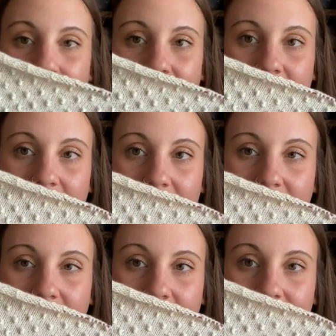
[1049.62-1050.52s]

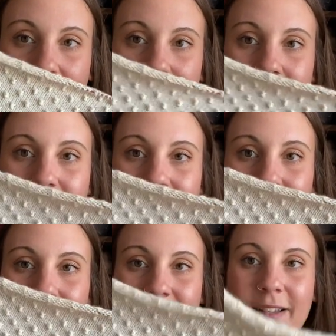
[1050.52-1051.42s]
[no speech]